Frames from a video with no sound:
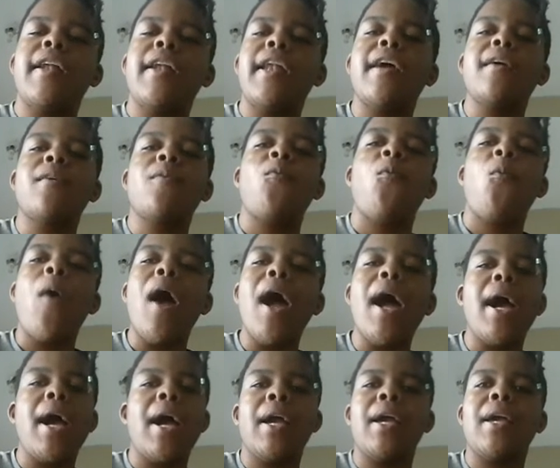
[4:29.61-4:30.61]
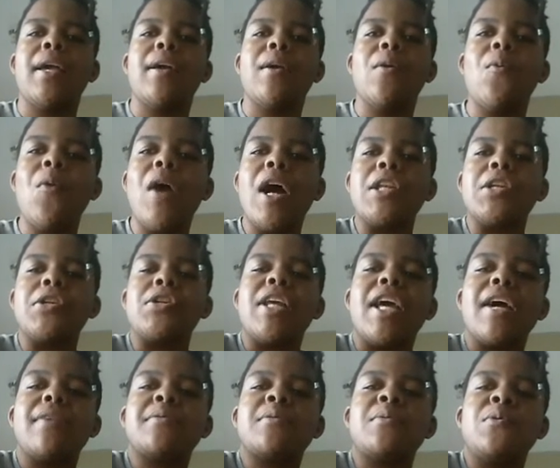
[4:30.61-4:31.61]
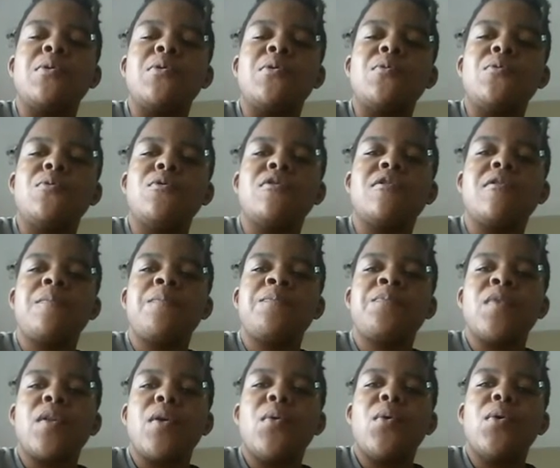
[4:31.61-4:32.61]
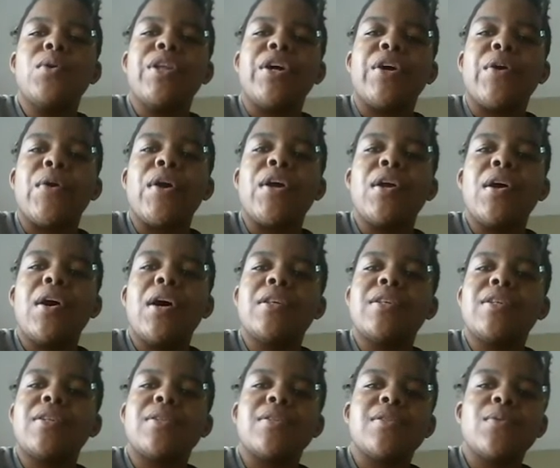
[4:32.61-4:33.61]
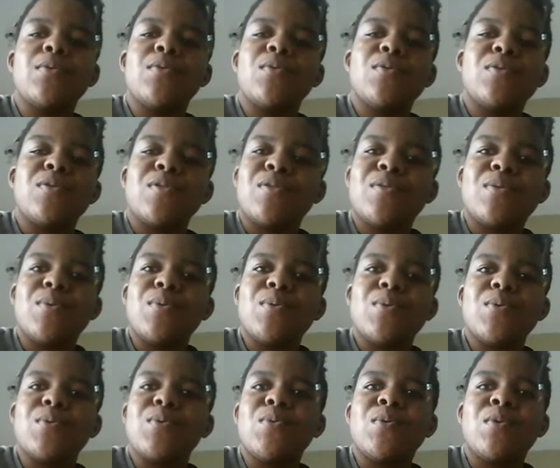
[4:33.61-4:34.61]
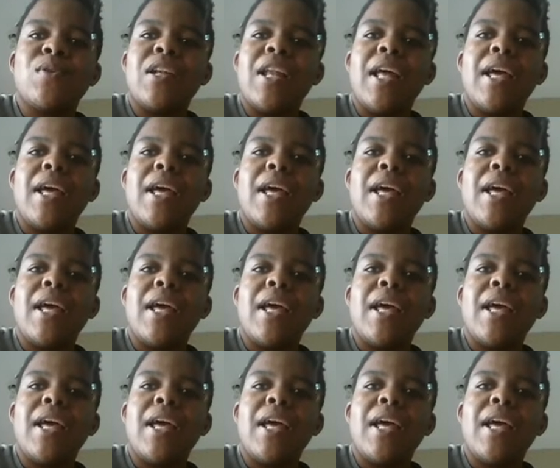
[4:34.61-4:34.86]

Like why? Why do they have to lose all the great artists so so soon?